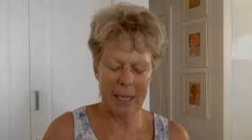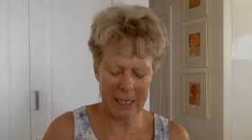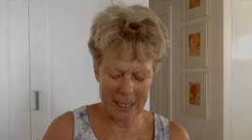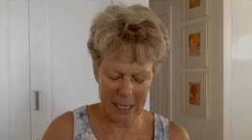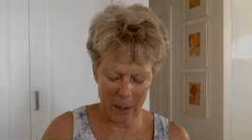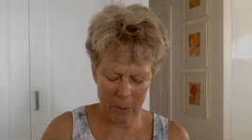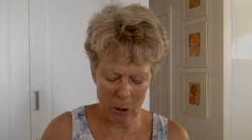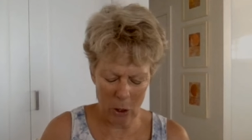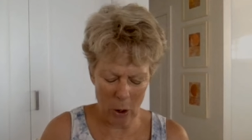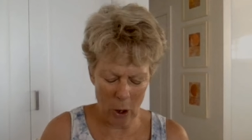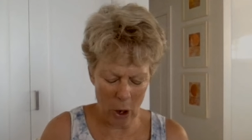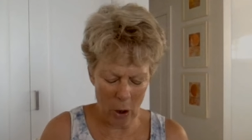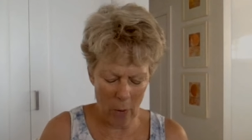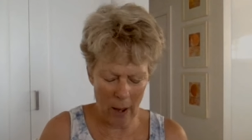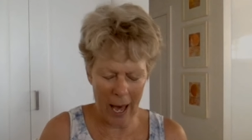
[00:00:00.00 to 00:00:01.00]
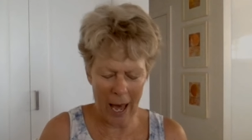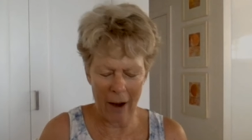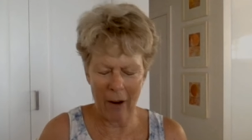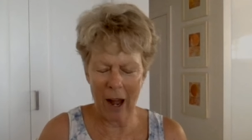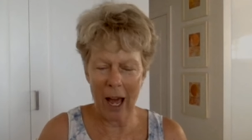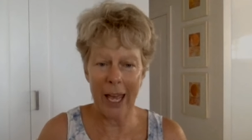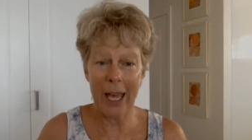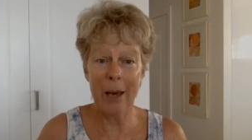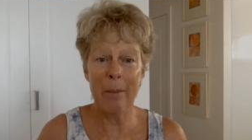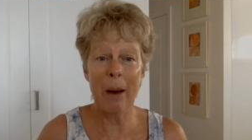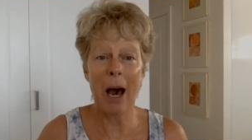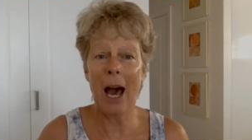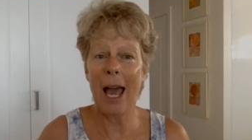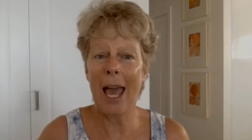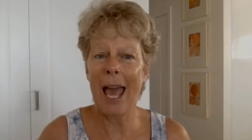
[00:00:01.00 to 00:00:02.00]
It's W O R I
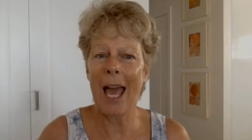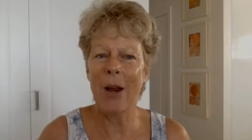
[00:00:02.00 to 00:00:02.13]
M I,